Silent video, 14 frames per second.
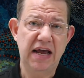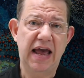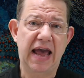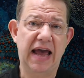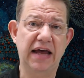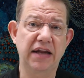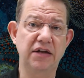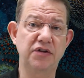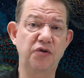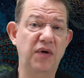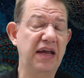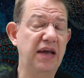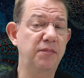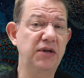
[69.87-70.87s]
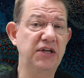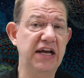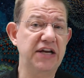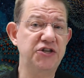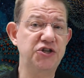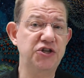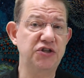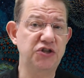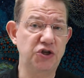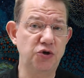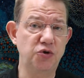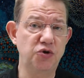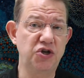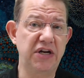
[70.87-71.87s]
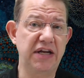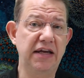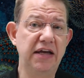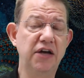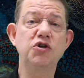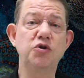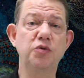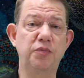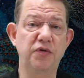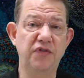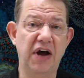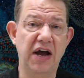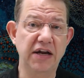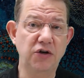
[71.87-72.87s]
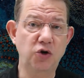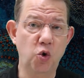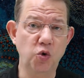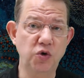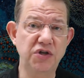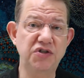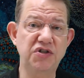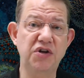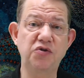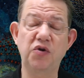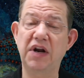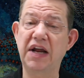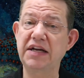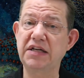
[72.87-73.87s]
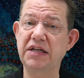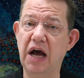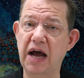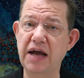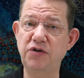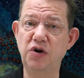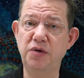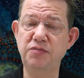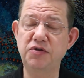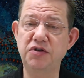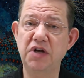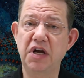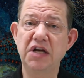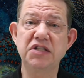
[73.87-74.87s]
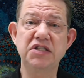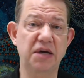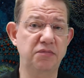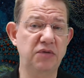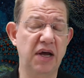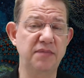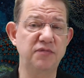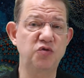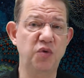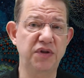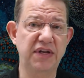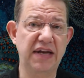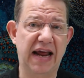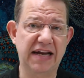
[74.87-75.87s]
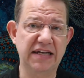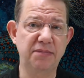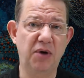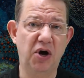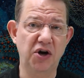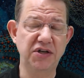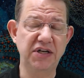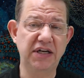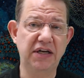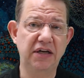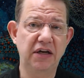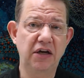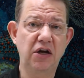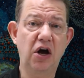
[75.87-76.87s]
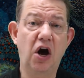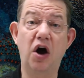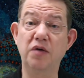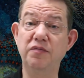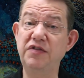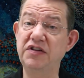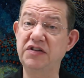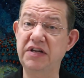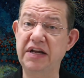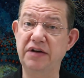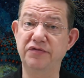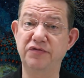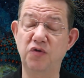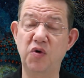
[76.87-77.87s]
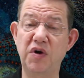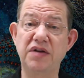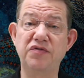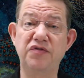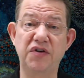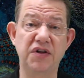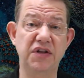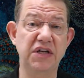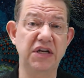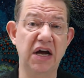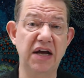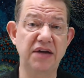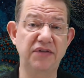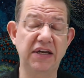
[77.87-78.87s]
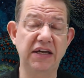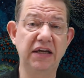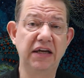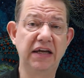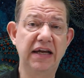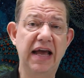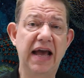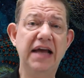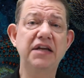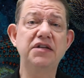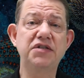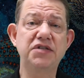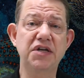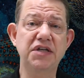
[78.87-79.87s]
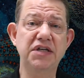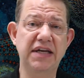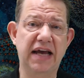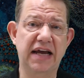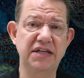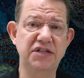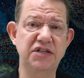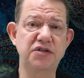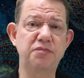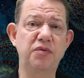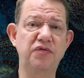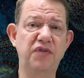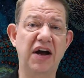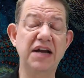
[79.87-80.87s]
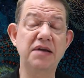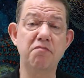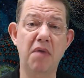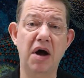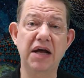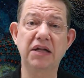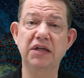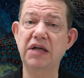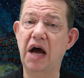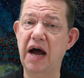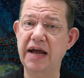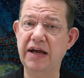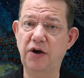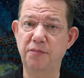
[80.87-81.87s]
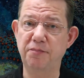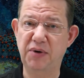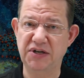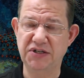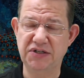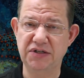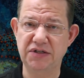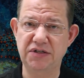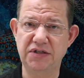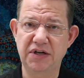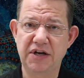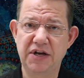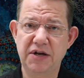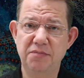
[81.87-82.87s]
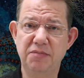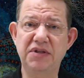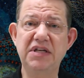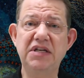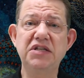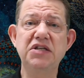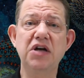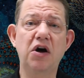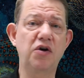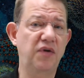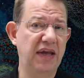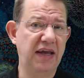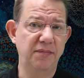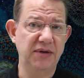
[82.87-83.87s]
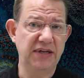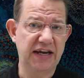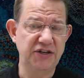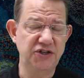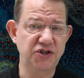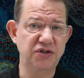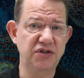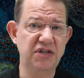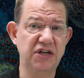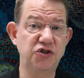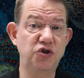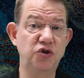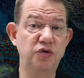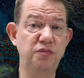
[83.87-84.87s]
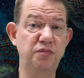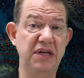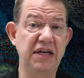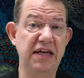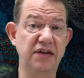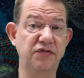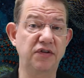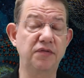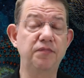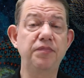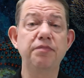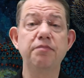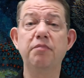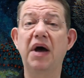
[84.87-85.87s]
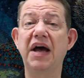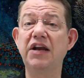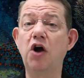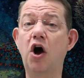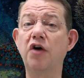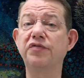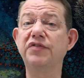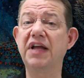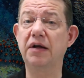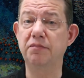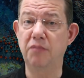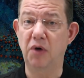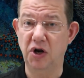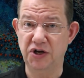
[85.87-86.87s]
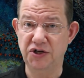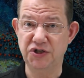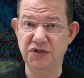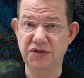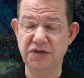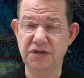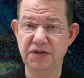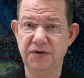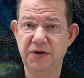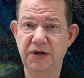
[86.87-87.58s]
and the recommendation is usually to provide cortisone-related eye drops, sometimes with an antibiotic. Obviously avoid further diving, and in certain cases provide mild eye compressors. But these are recommendations that should be given by an ophthalmologist.